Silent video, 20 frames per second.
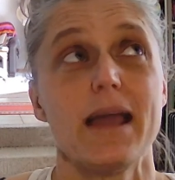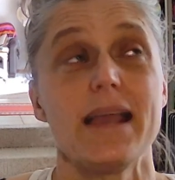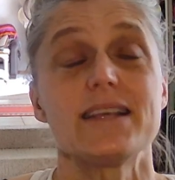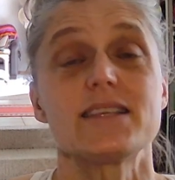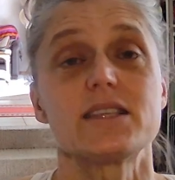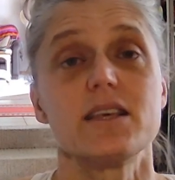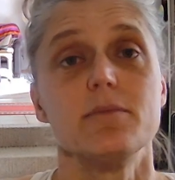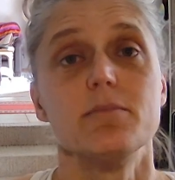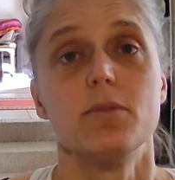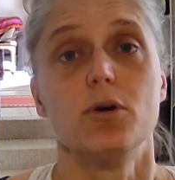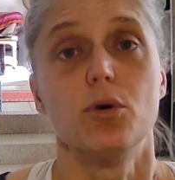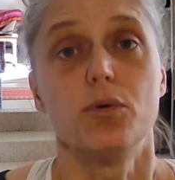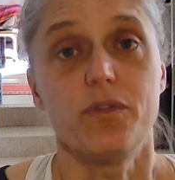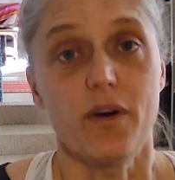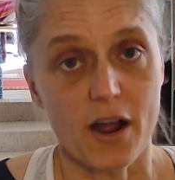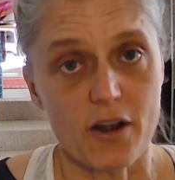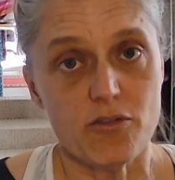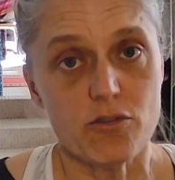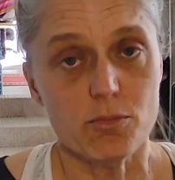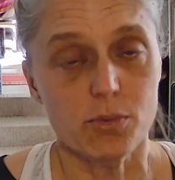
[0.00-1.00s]
makes them more
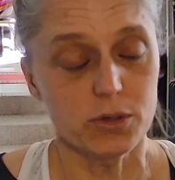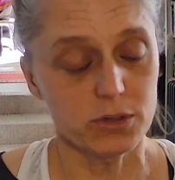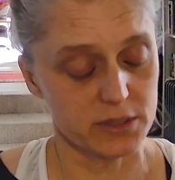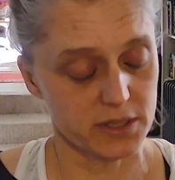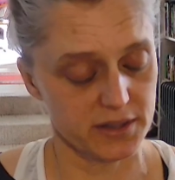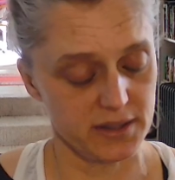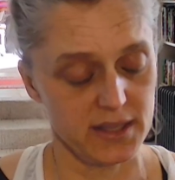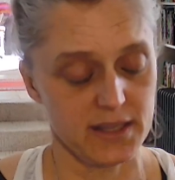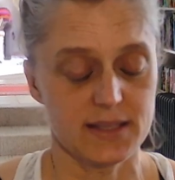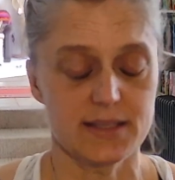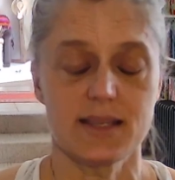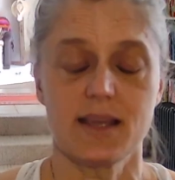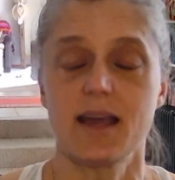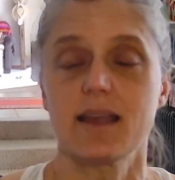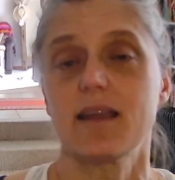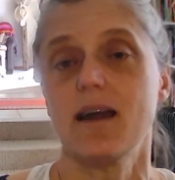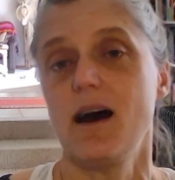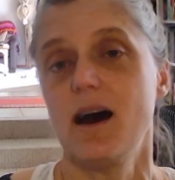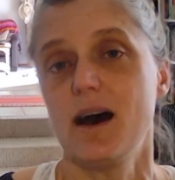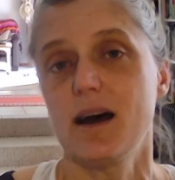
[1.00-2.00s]
vulnerable to things
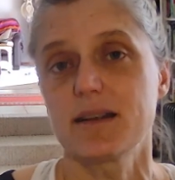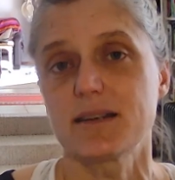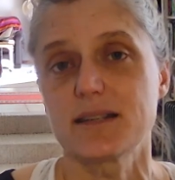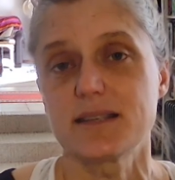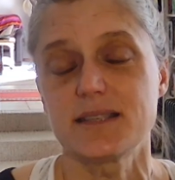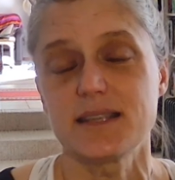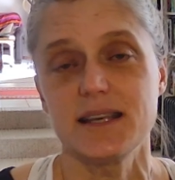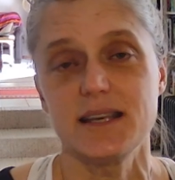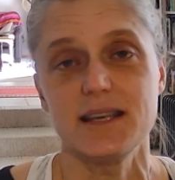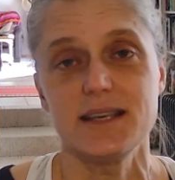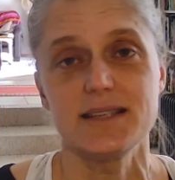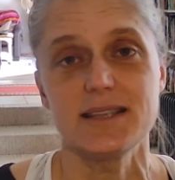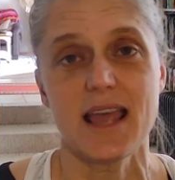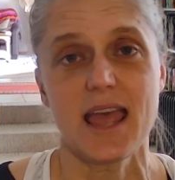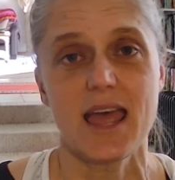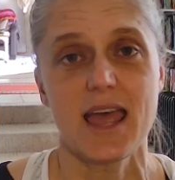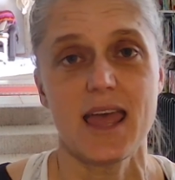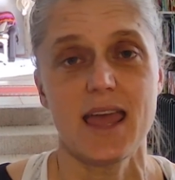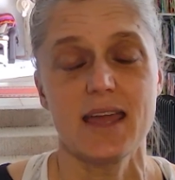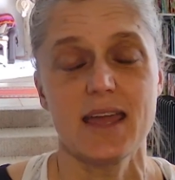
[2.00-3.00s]
like heart disease
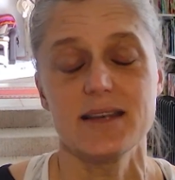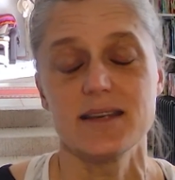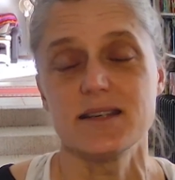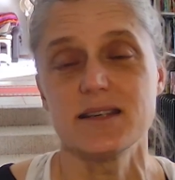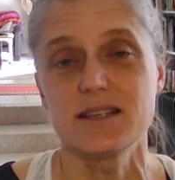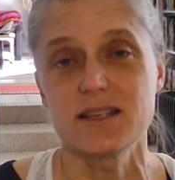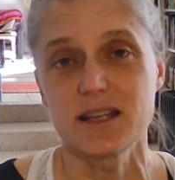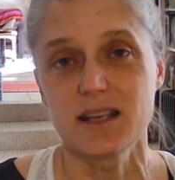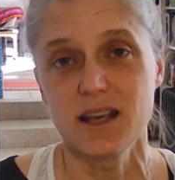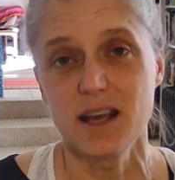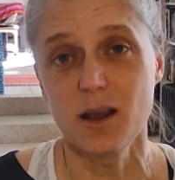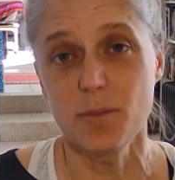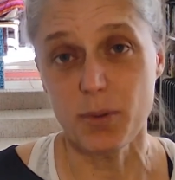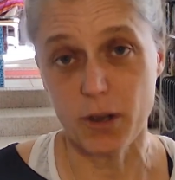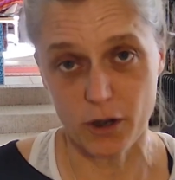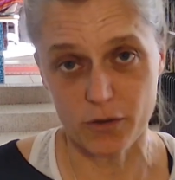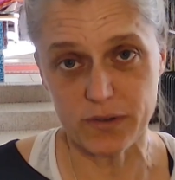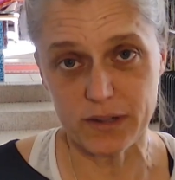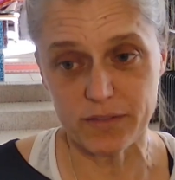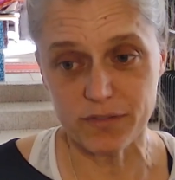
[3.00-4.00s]
and
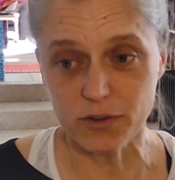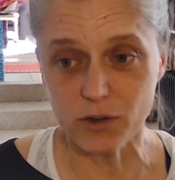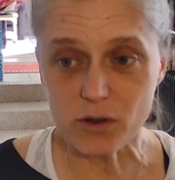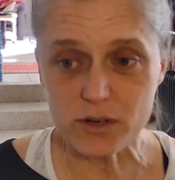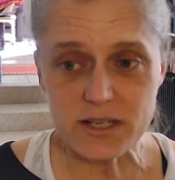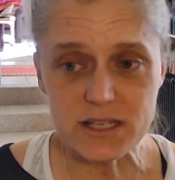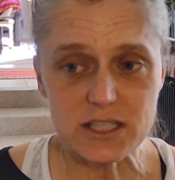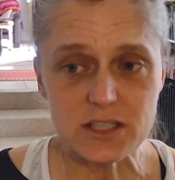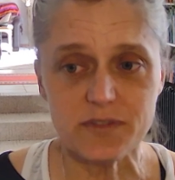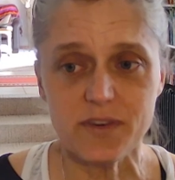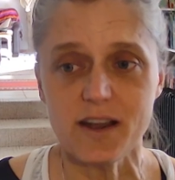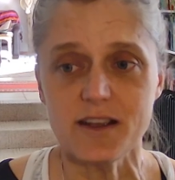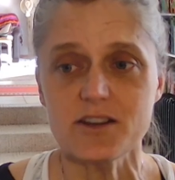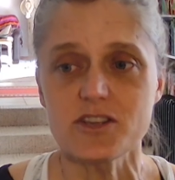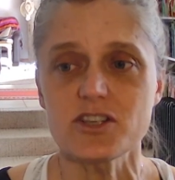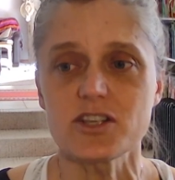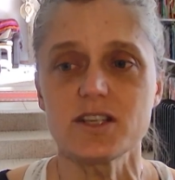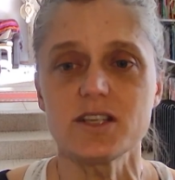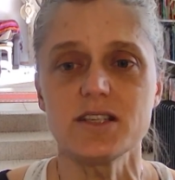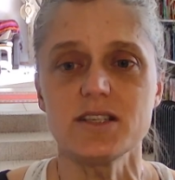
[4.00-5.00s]
pelvic floor
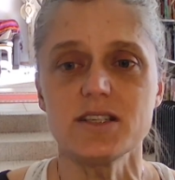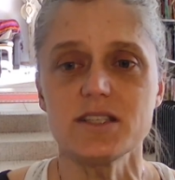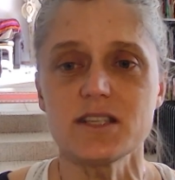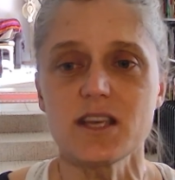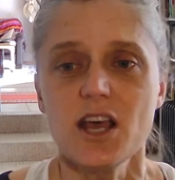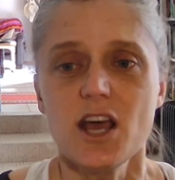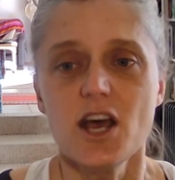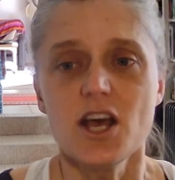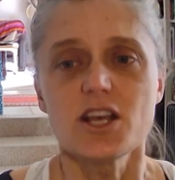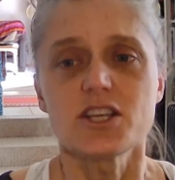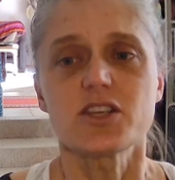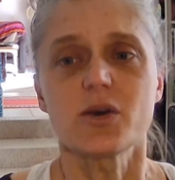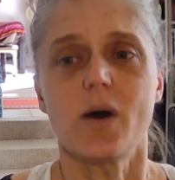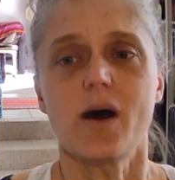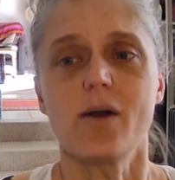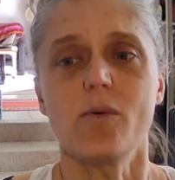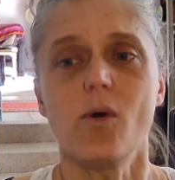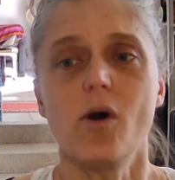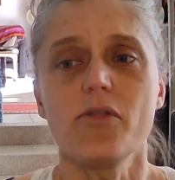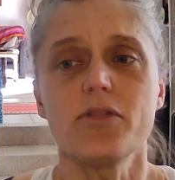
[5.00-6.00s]
dysfunctions. So
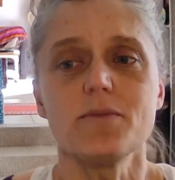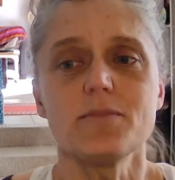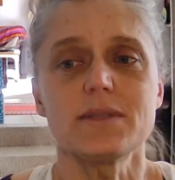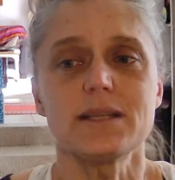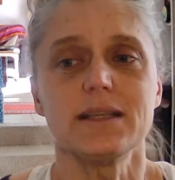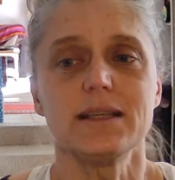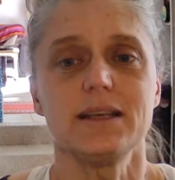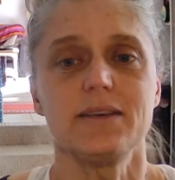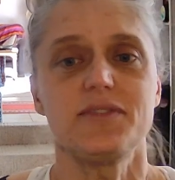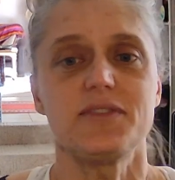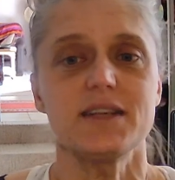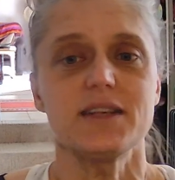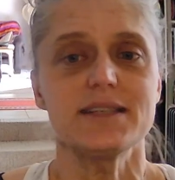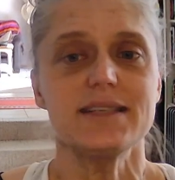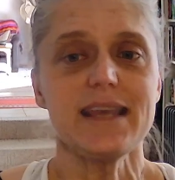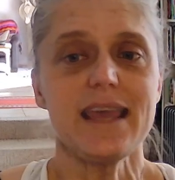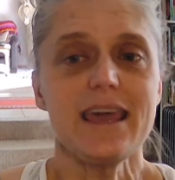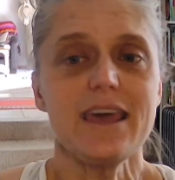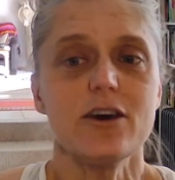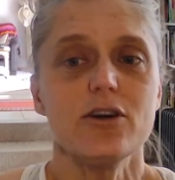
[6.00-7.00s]
I want them to lift
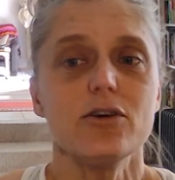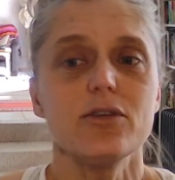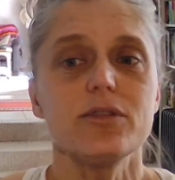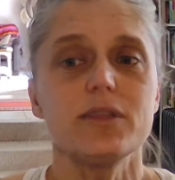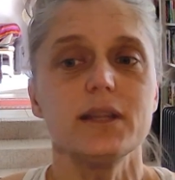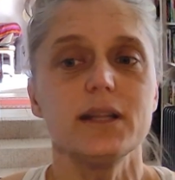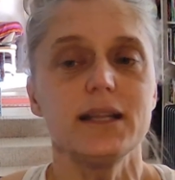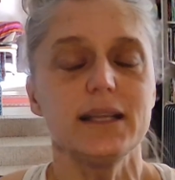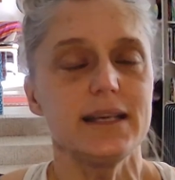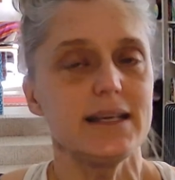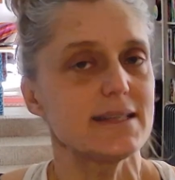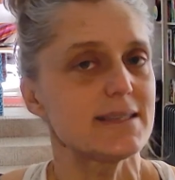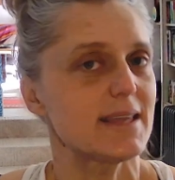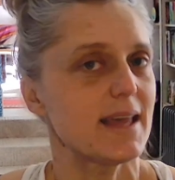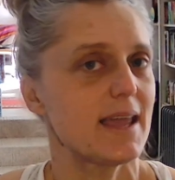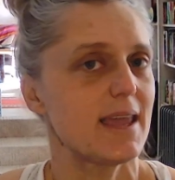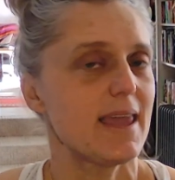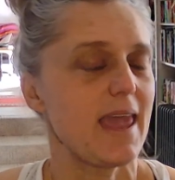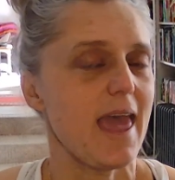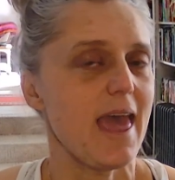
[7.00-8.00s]
as healthily as
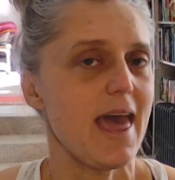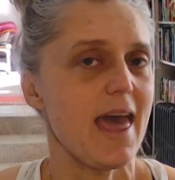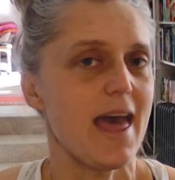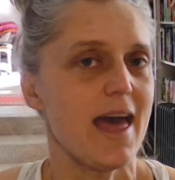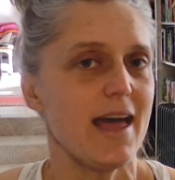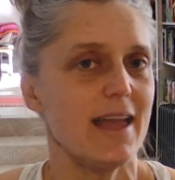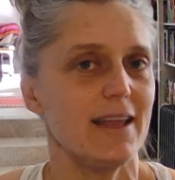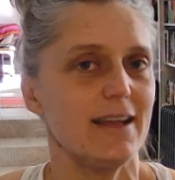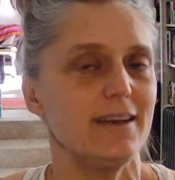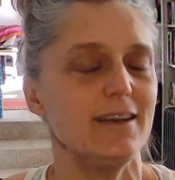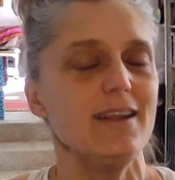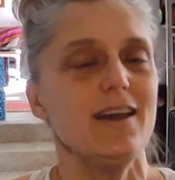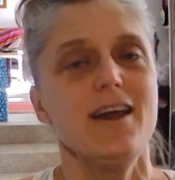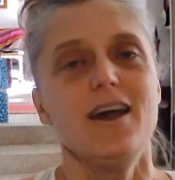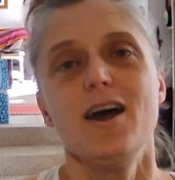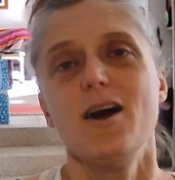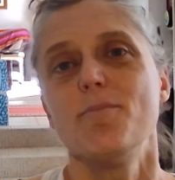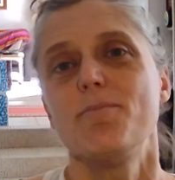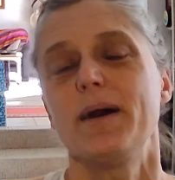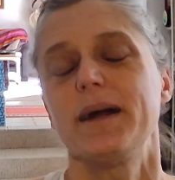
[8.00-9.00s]
they can,
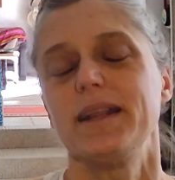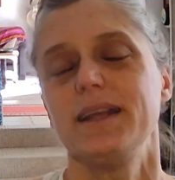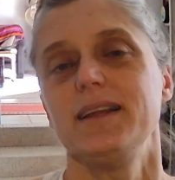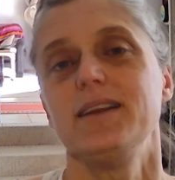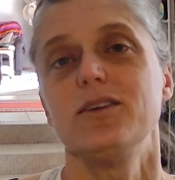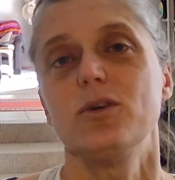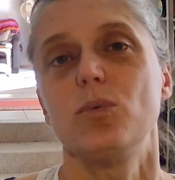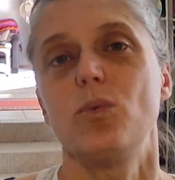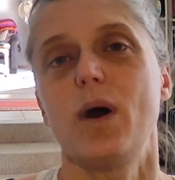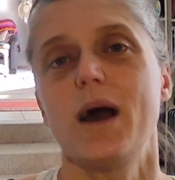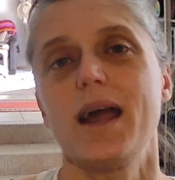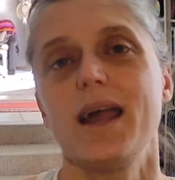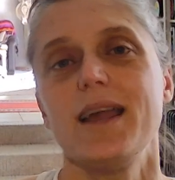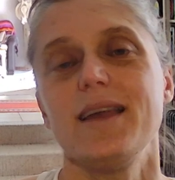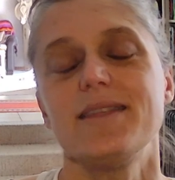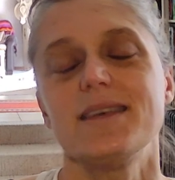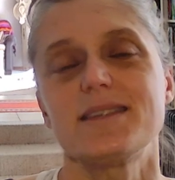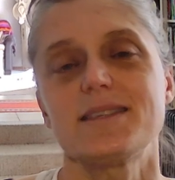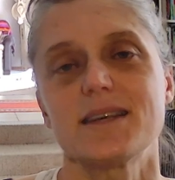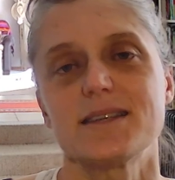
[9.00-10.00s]
but in a
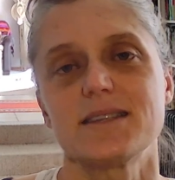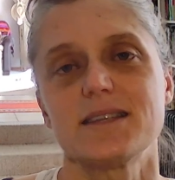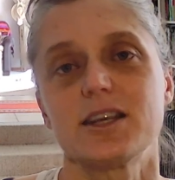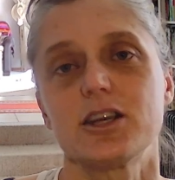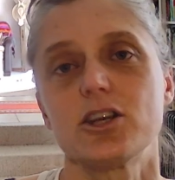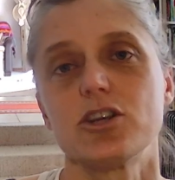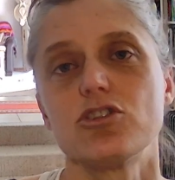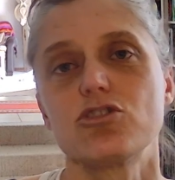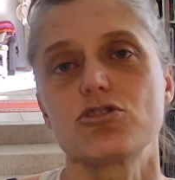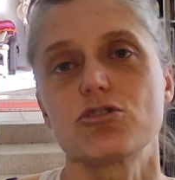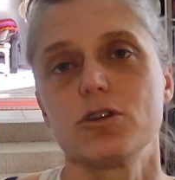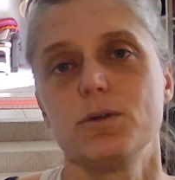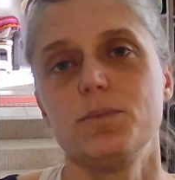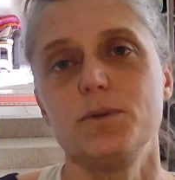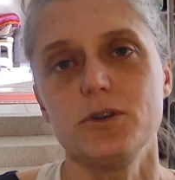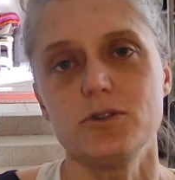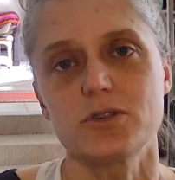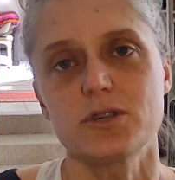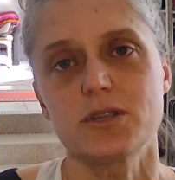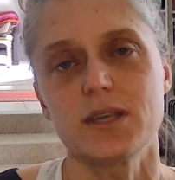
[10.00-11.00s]
way that doesn't
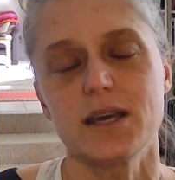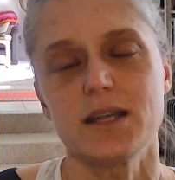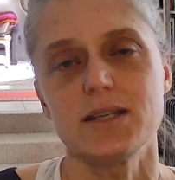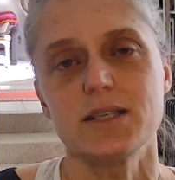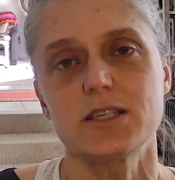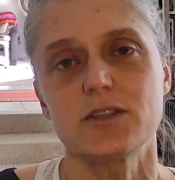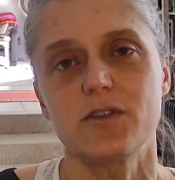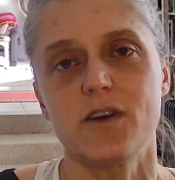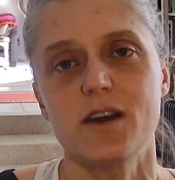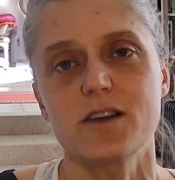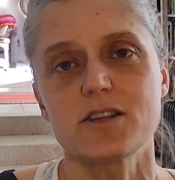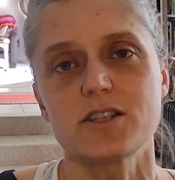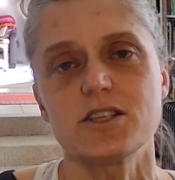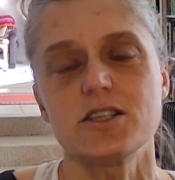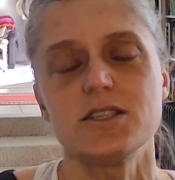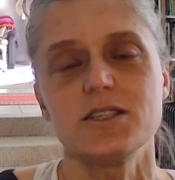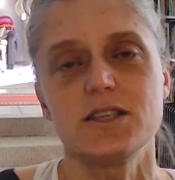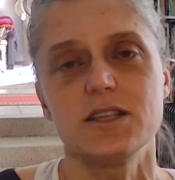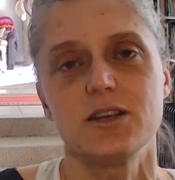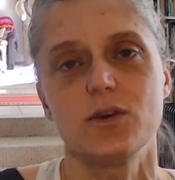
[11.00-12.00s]
contribute to their
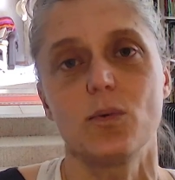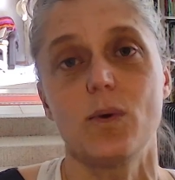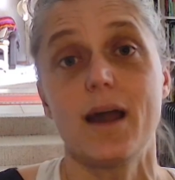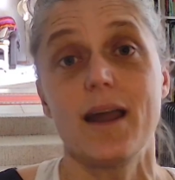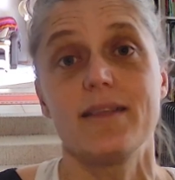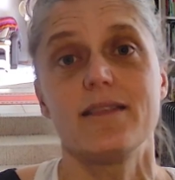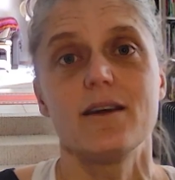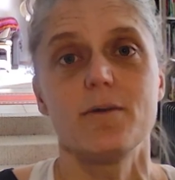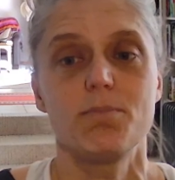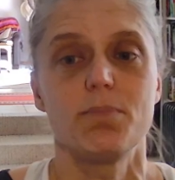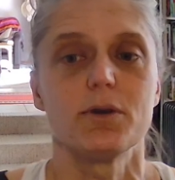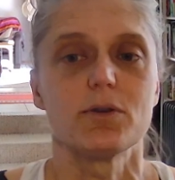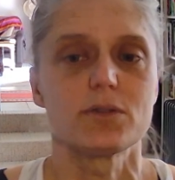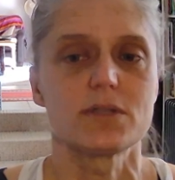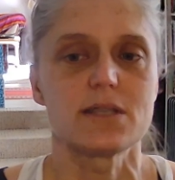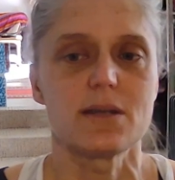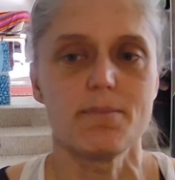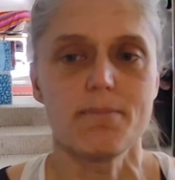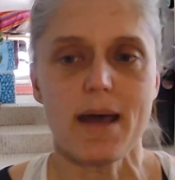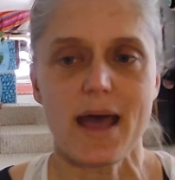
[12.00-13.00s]
dysfunctions, in a way that
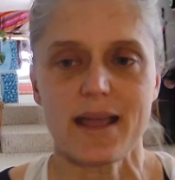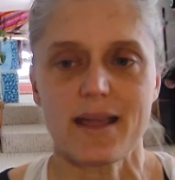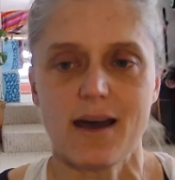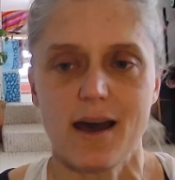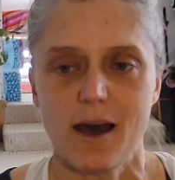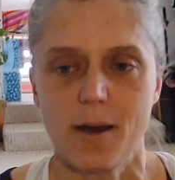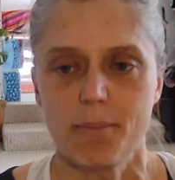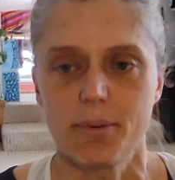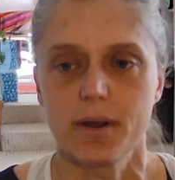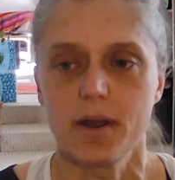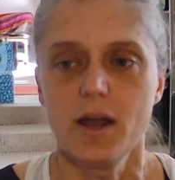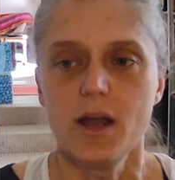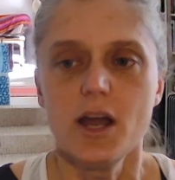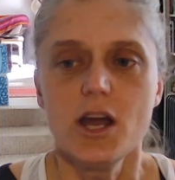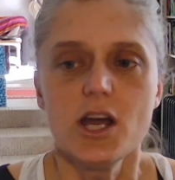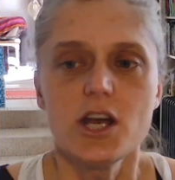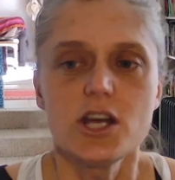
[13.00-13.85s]
builds them back up.